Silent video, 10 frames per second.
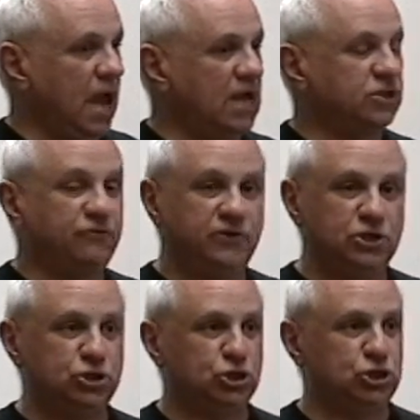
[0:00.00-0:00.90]
as I
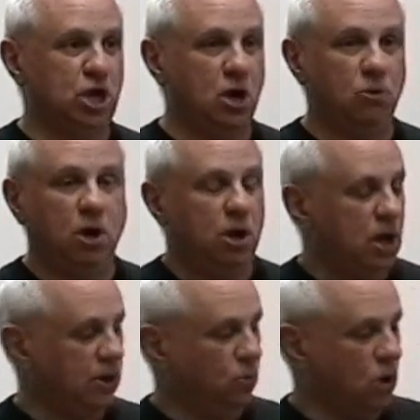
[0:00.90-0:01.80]
finished the show,
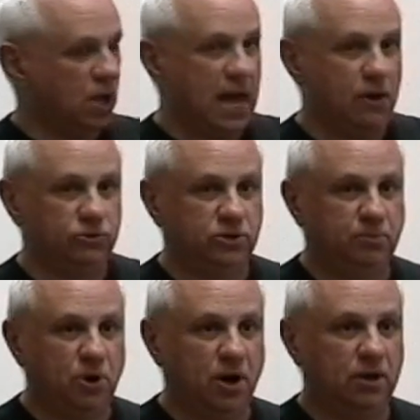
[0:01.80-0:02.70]
I walk out to the
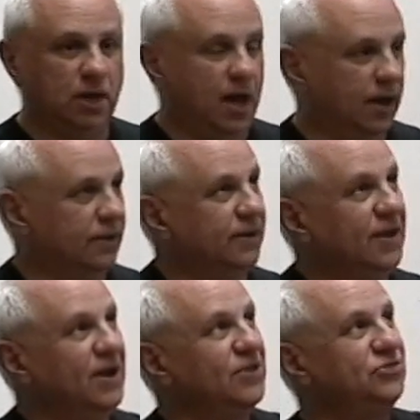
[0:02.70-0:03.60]
parking lot
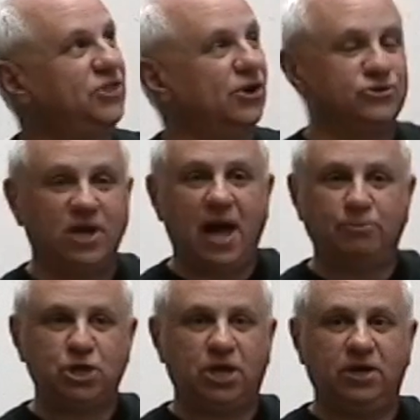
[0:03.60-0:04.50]
there's the
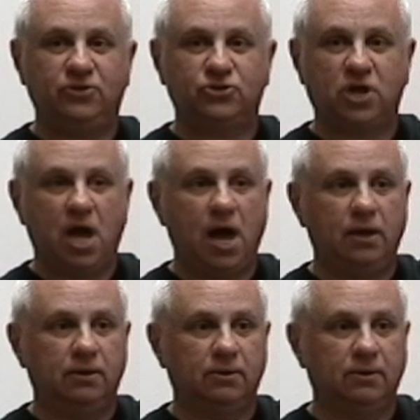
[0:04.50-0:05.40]
object in the sky.
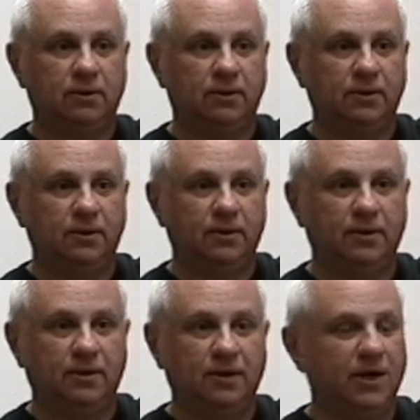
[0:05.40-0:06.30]

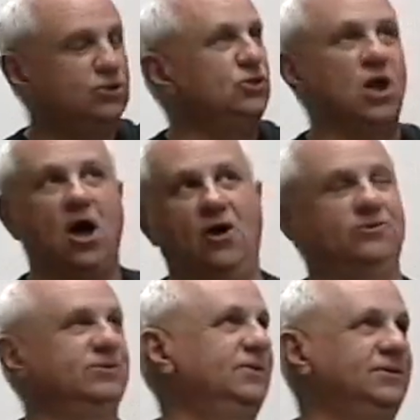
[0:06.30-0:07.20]
I said, no,
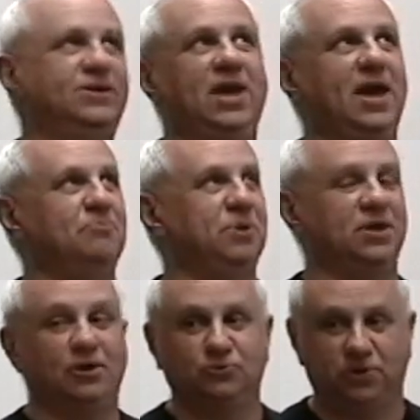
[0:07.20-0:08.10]
it can't be.
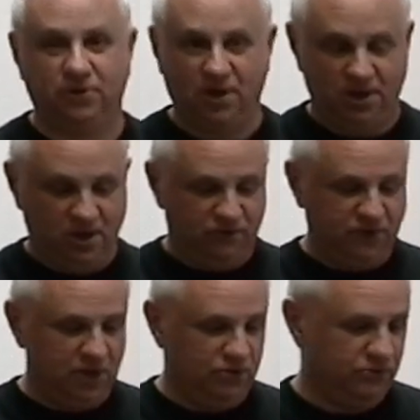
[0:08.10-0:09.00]
I was a
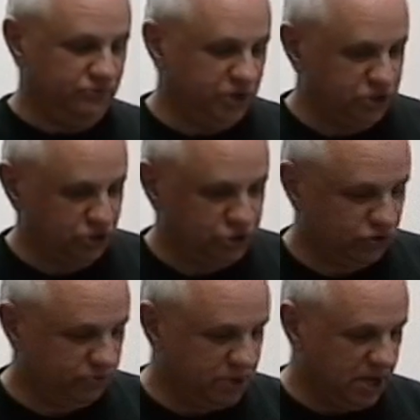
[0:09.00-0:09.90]
fellow researcher
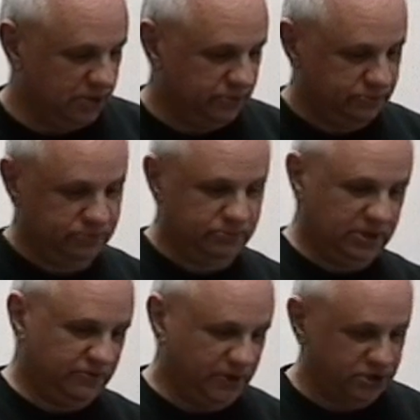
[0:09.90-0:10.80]
of mine,
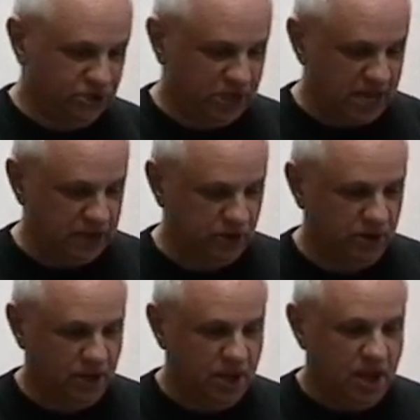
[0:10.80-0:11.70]

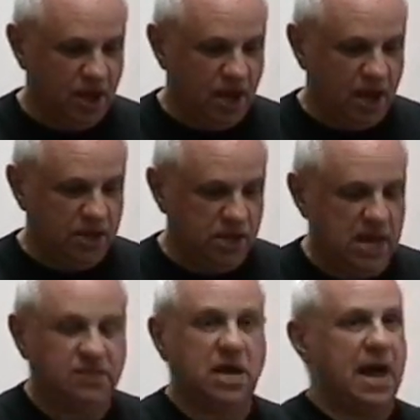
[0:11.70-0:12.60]
investigator, and the
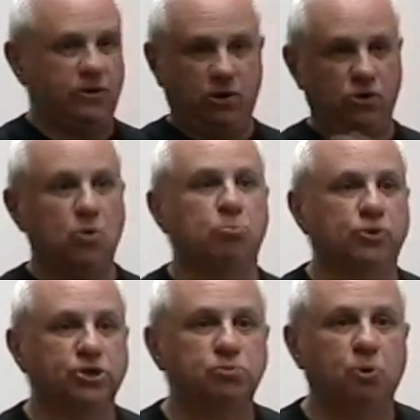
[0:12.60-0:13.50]
entire area of
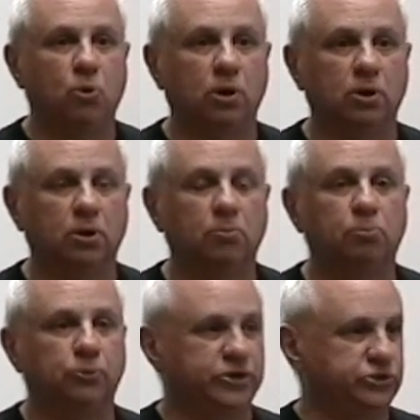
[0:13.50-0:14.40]
Bridgeport,
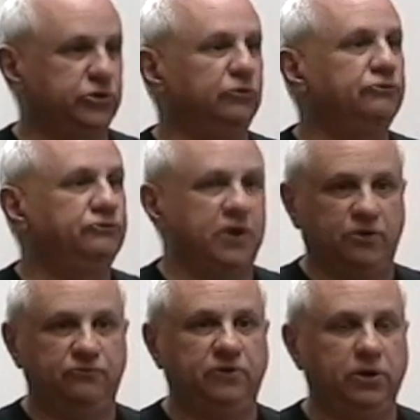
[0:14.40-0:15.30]
Bristol,
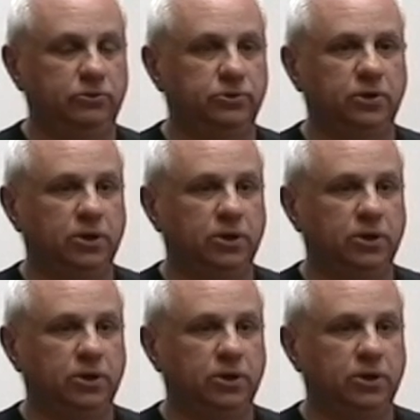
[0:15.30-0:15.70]
Fairfield,